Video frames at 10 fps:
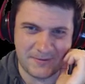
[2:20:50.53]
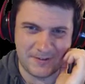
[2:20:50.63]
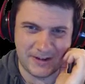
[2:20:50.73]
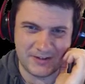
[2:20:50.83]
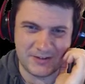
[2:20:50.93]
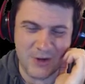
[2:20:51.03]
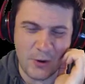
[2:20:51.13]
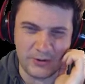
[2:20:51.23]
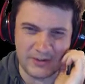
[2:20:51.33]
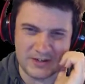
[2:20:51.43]
Like,
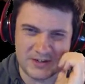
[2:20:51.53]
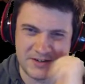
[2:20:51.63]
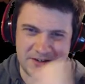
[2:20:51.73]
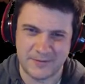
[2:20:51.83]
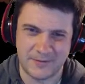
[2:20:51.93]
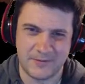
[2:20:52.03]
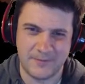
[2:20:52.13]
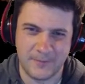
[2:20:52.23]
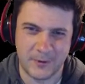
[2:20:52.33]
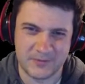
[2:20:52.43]
totally different
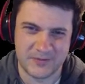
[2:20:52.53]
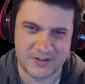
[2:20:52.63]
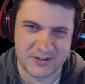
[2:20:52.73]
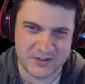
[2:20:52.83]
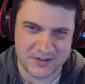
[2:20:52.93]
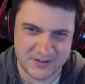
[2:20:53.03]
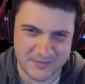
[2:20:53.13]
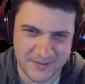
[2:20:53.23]
forms of cynicism.